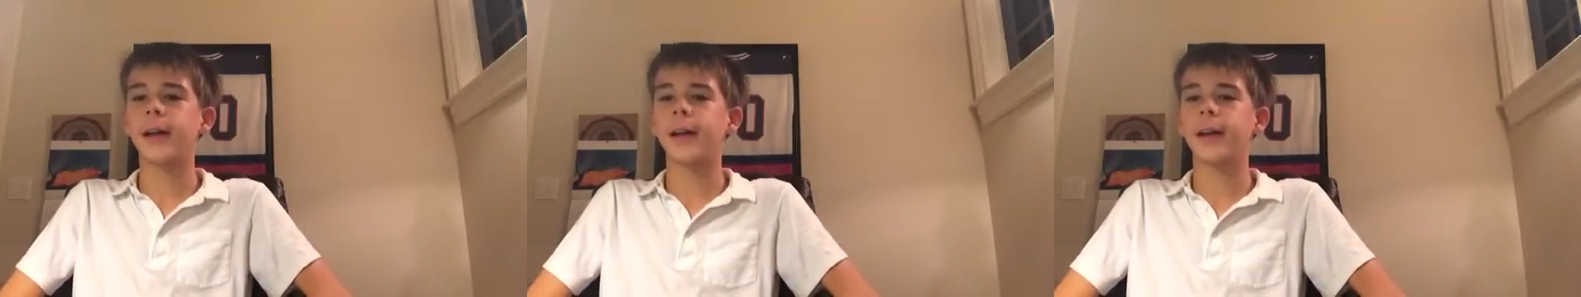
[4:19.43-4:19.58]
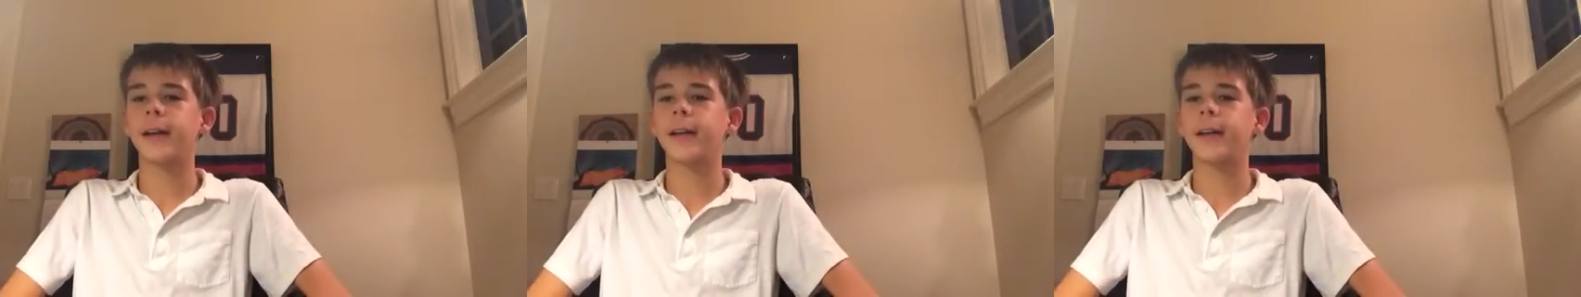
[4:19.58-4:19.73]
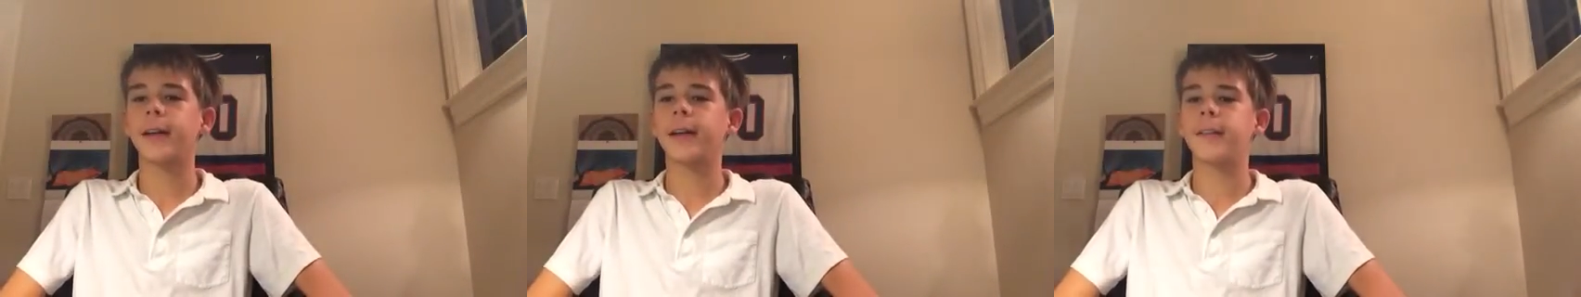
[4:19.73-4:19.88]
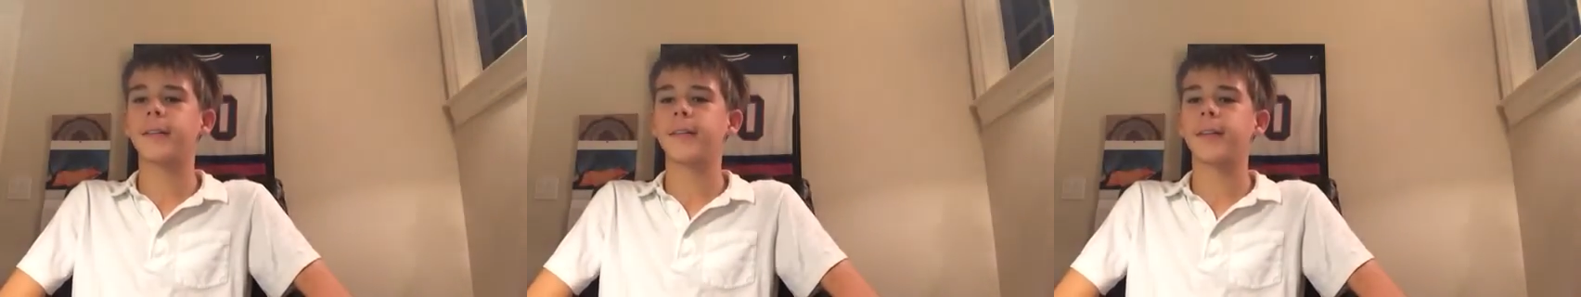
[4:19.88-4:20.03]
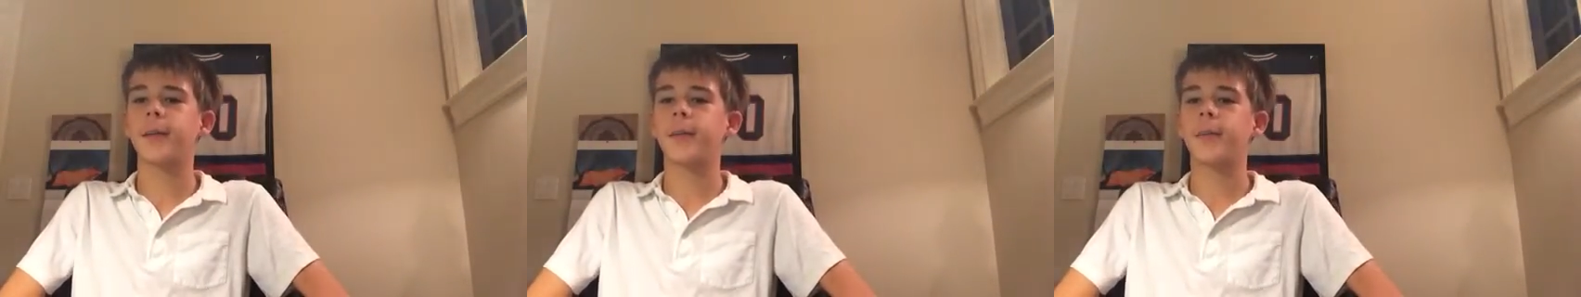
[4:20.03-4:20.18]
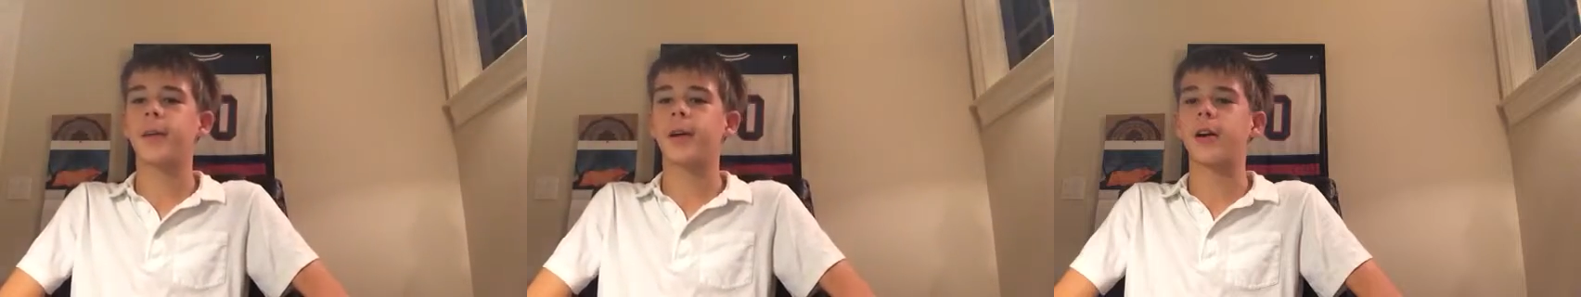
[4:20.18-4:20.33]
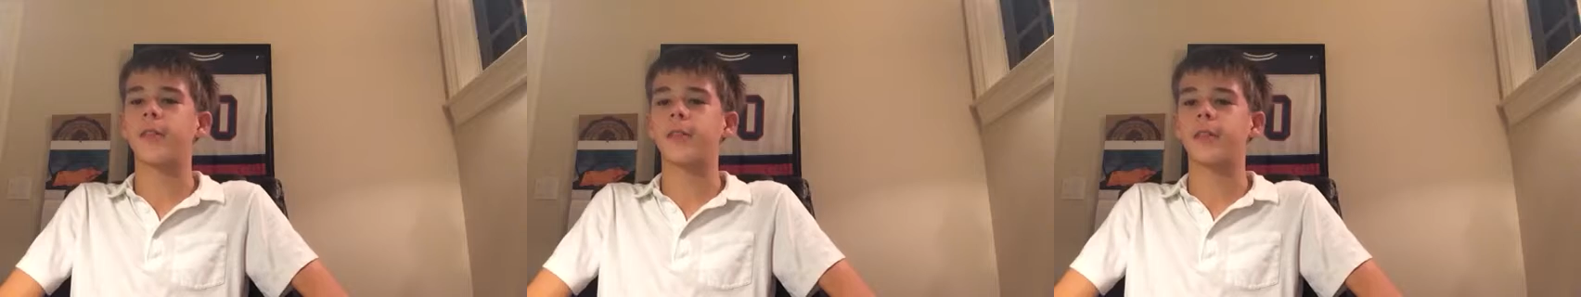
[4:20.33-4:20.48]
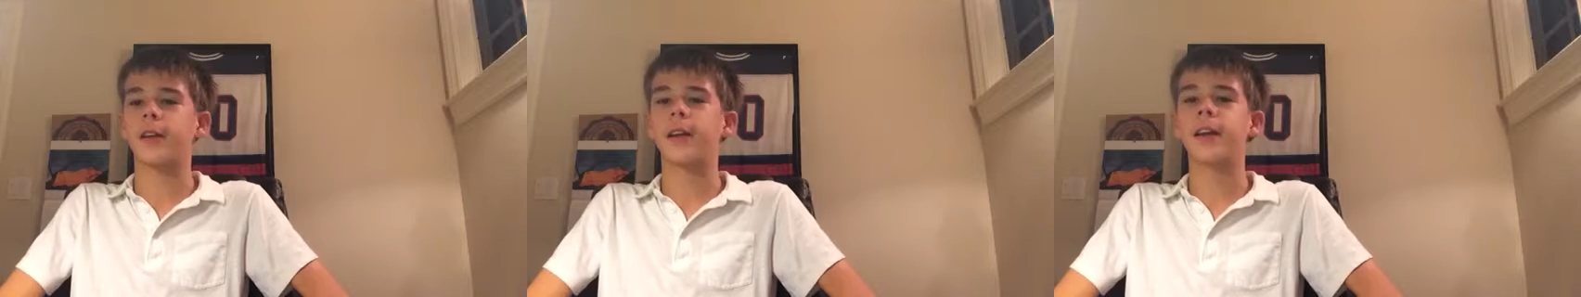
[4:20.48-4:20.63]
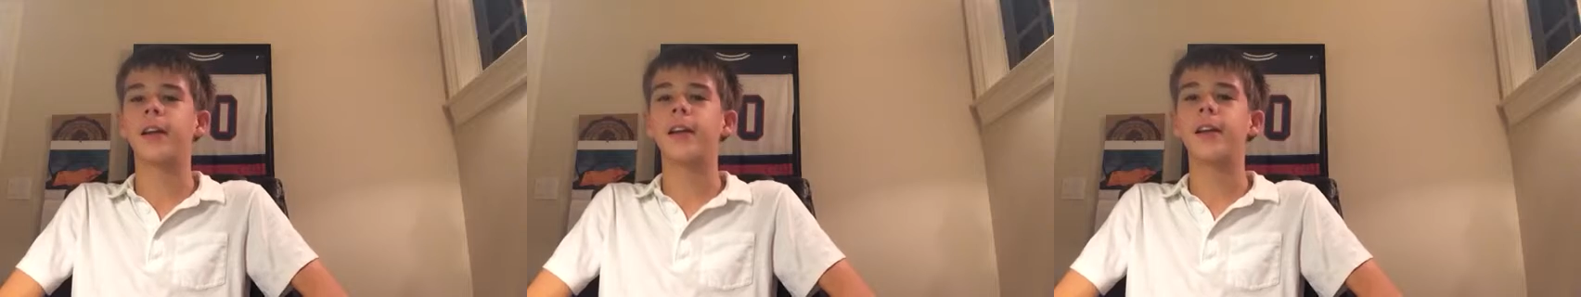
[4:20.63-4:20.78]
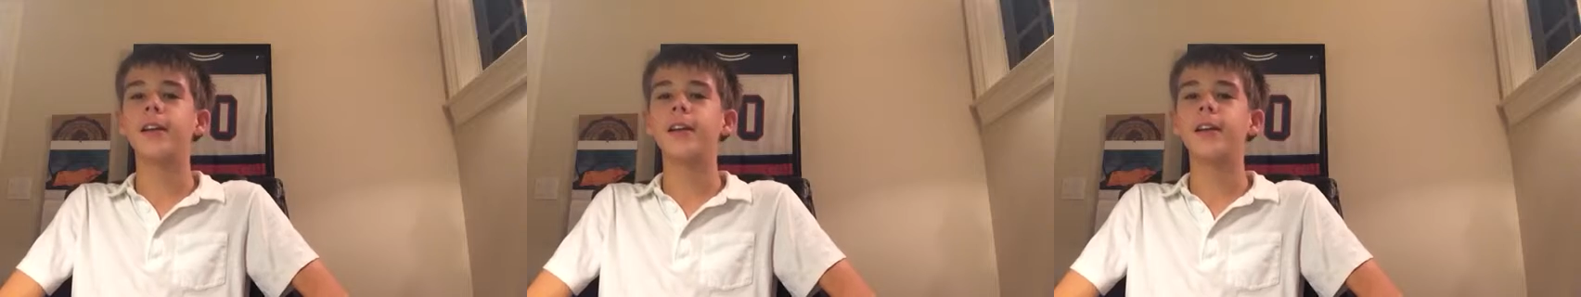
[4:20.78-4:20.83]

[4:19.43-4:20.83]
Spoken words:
can I not stop coughing?